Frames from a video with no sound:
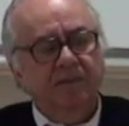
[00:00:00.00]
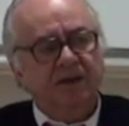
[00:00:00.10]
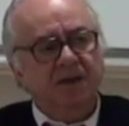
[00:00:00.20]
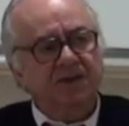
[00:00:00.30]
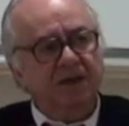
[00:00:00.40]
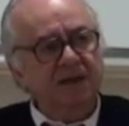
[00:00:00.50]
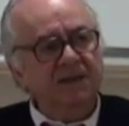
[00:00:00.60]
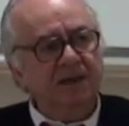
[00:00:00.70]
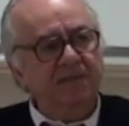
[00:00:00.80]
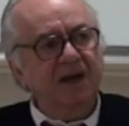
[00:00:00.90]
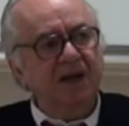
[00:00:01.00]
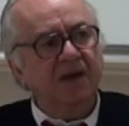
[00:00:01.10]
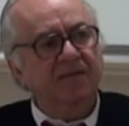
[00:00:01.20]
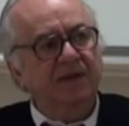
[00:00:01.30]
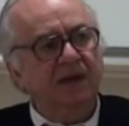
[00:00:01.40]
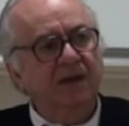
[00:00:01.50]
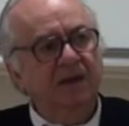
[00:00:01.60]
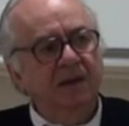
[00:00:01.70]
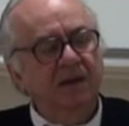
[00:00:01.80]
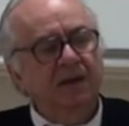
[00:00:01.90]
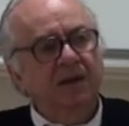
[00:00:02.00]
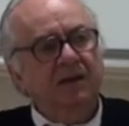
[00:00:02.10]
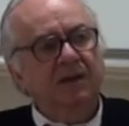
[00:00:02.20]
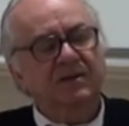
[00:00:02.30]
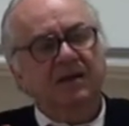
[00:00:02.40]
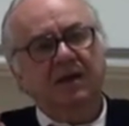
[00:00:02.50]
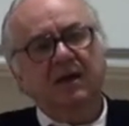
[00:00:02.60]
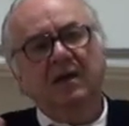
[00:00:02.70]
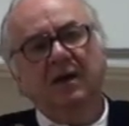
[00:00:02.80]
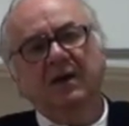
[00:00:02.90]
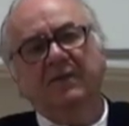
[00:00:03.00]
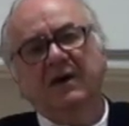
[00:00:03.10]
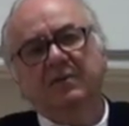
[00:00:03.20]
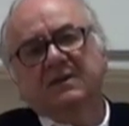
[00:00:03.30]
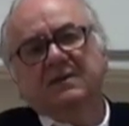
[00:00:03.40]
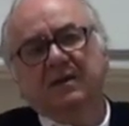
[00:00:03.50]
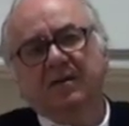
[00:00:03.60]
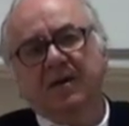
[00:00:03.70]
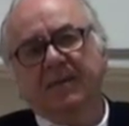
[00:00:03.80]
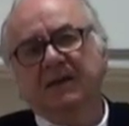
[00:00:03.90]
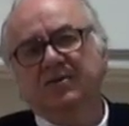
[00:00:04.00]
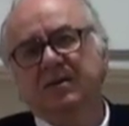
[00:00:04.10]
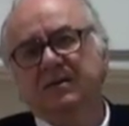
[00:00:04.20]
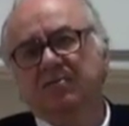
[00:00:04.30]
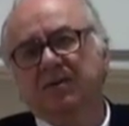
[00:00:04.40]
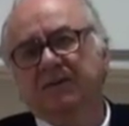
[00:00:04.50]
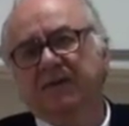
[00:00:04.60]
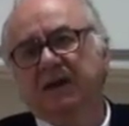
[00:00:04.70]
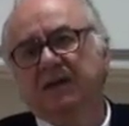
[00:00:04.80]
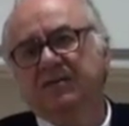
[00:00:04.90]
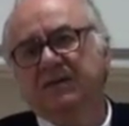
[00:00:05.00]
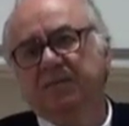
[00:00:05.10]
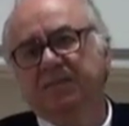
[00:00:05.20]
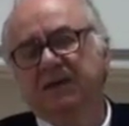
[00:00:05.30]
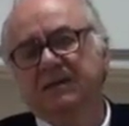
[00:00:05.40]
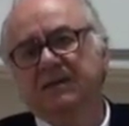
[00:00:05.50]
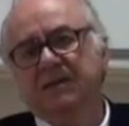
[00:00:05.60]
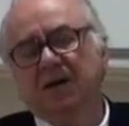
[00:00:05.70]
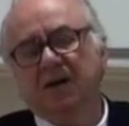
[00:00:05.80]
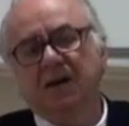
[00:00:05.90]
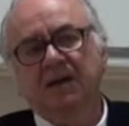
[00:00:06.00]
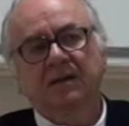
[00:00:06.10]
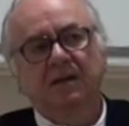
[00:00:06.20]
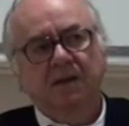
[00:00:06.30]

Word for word: Because you can see many of the, there's a, a colleague of ours in Rabat just wrote a very interesting piece on,